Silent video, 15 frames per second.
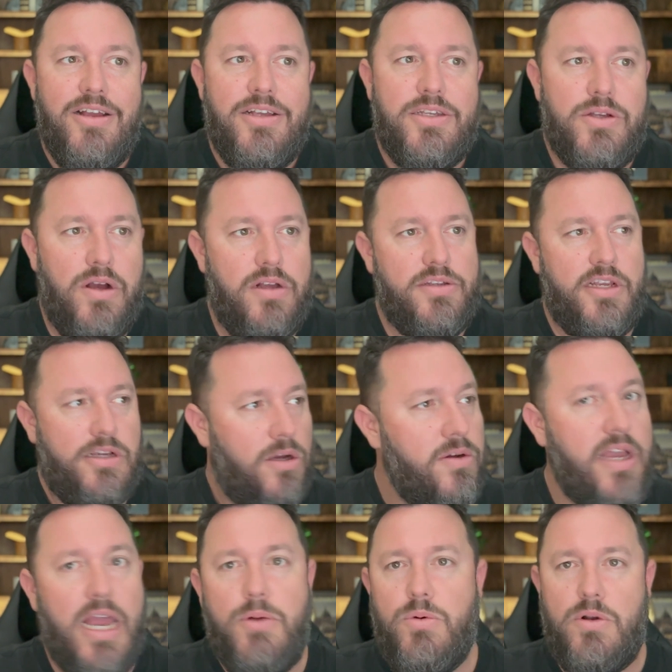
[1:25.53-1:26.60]
So I was like,
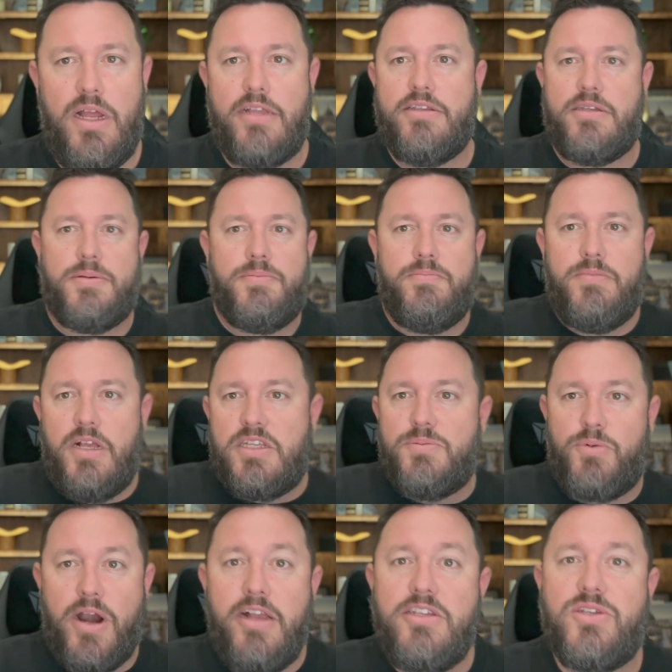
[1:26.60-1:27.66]
okay, well, let's let's
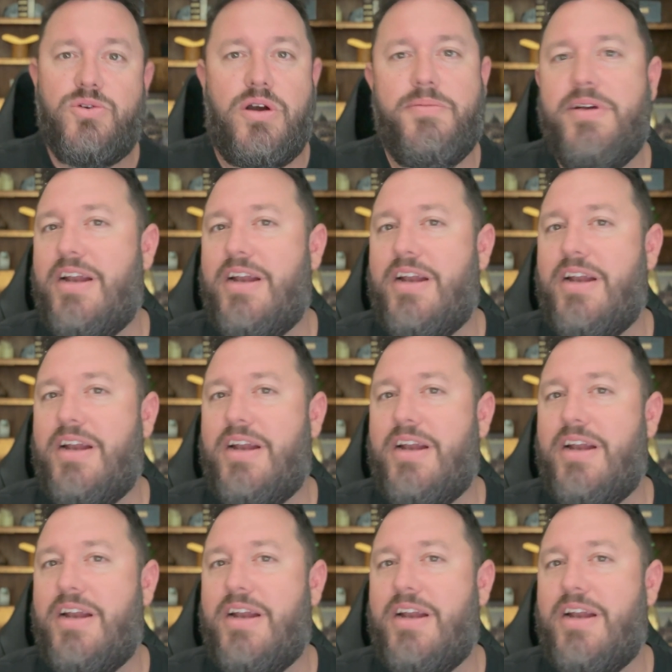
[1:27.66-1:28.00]
brainstorm.